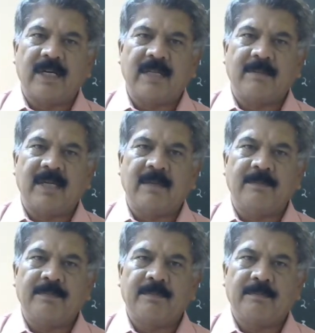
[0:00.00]
medium
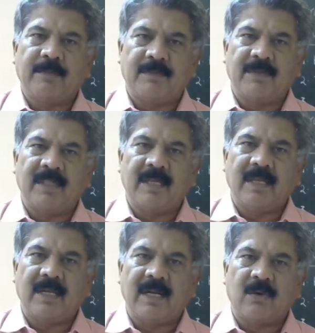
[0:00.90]
between the
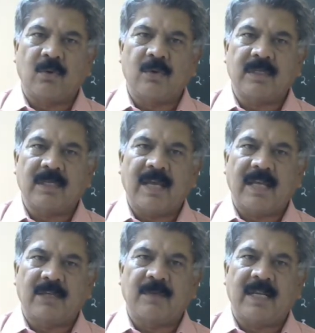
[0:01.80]
electrodes as
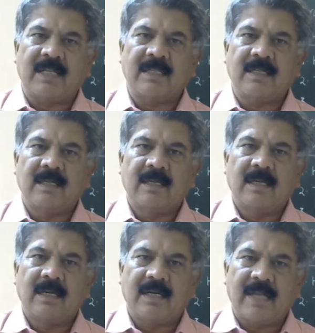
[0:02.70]
well as
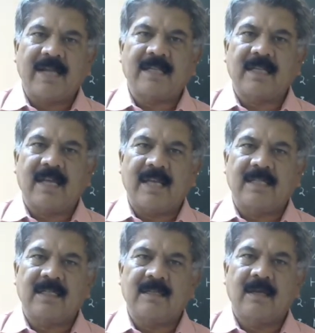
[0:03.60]
it acts as
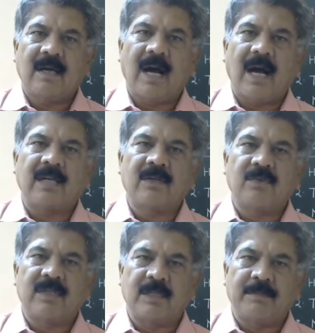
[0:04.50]
arc
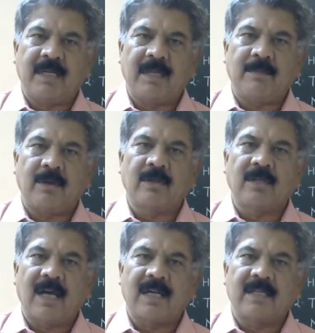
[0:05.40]
quenching medium because
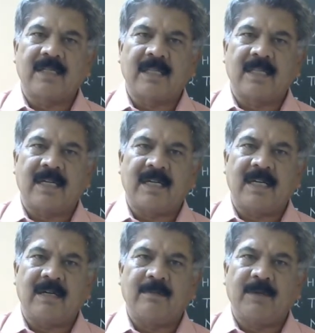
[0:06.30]
arc is generated
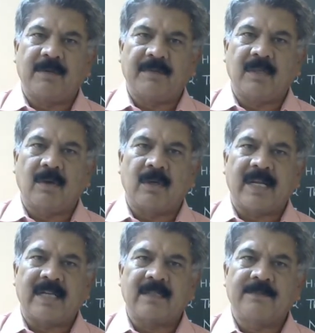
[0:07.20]
between the
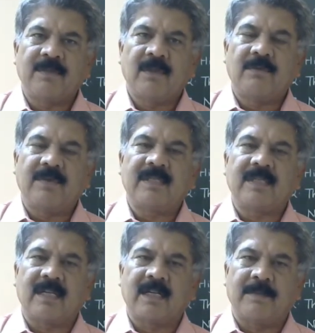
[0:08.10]
contacts when
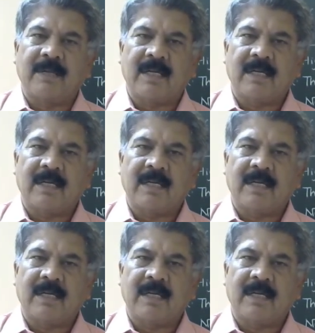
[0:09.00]
circuit breaker